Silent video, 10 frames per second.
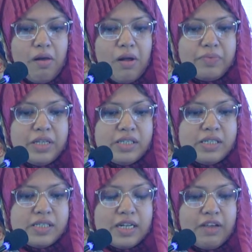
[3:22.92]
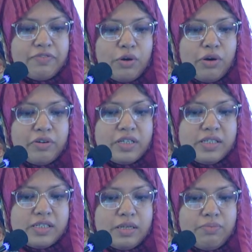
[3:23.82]
This is the left coronary
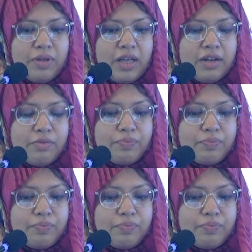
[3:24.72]
system, and